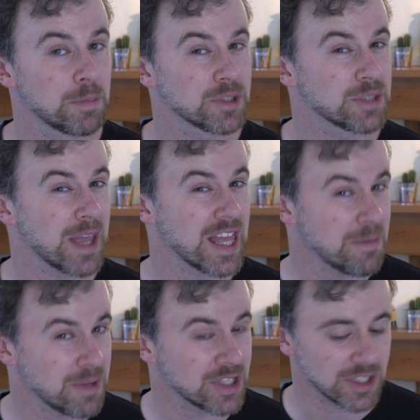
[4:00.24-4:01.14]
to put some
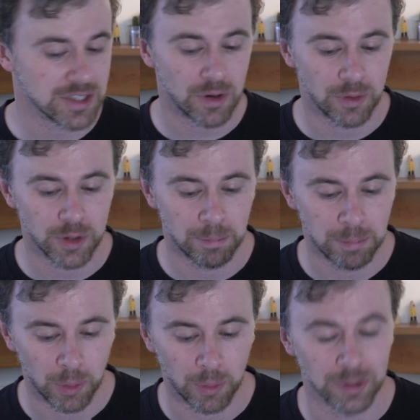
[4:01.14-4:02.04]
images on the
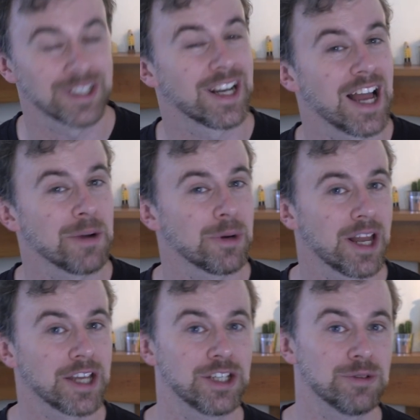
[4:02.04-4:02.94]
board, and I would
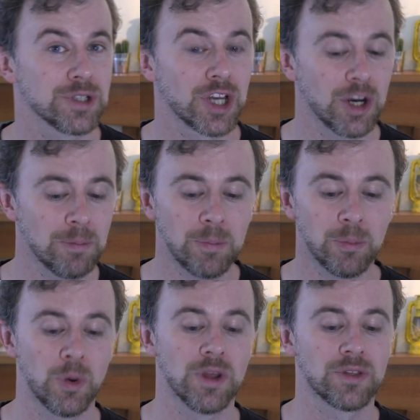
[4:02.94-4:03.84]
like you to come
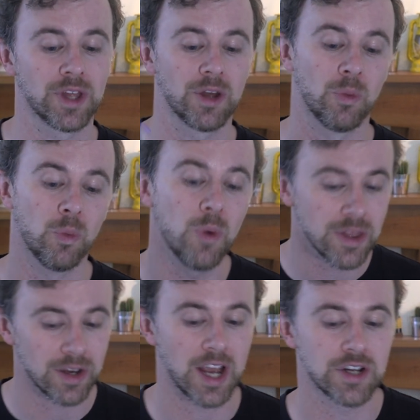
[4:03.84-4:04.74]
up with
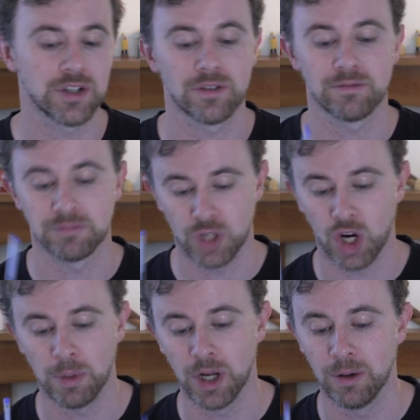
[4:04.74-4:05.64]
an action,
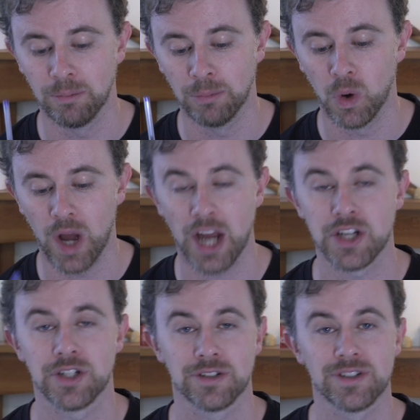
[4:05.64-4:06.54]
comma, more
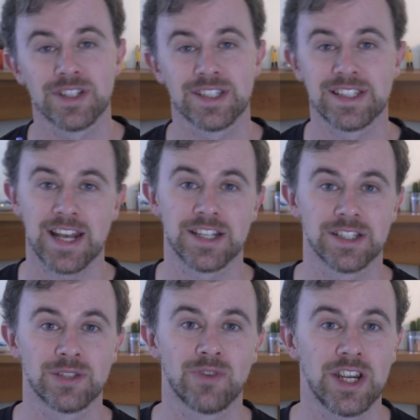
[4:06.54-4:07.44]
action
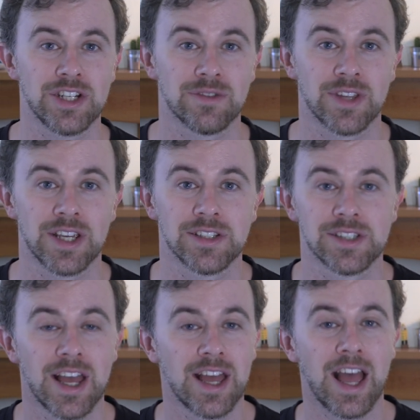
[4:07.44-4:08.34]
sentence for each of
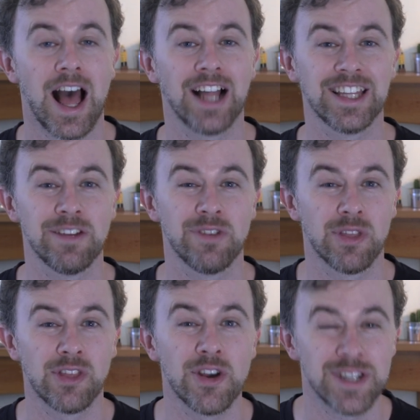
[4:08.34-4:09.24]
these. I'll give you
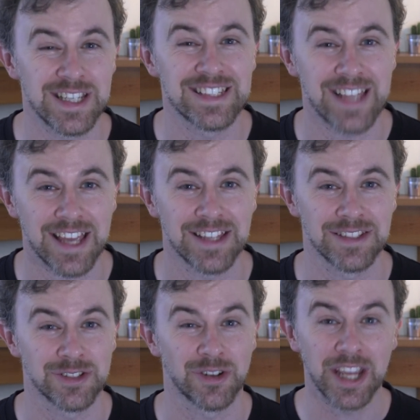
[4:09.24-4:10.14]
30
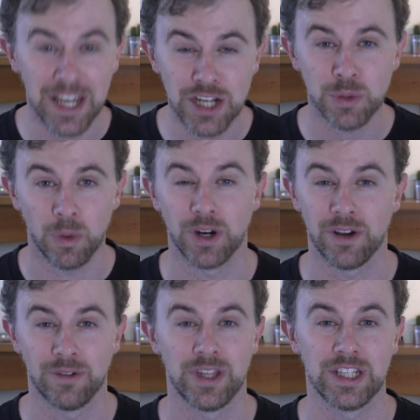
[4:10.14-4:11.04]
seconds on each one
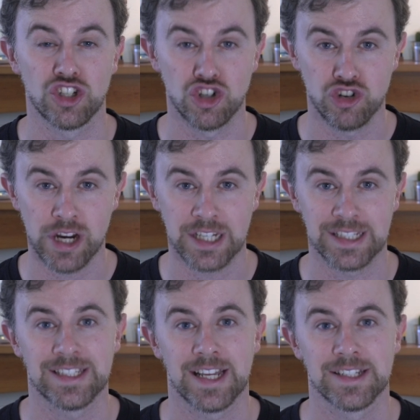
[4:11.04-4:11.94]
of these
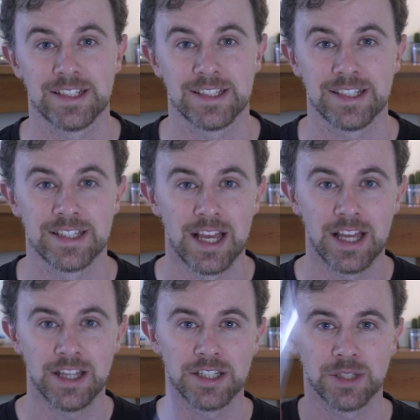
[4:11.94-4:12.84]
tricksy sentences.
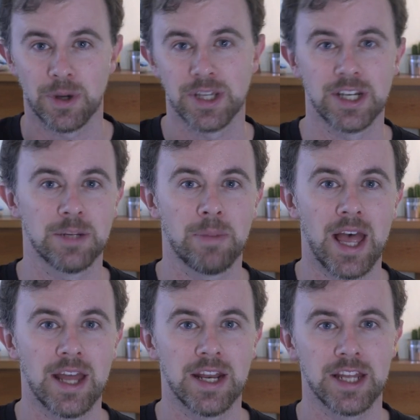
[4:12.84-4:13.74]
This is why you need your
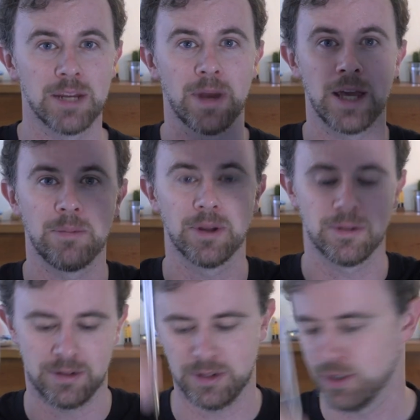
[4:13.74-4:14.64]
pen and your paper,
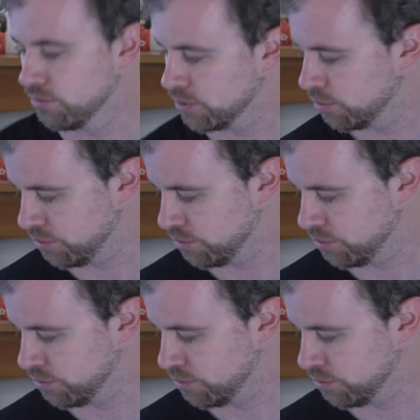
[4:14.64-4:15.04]
and your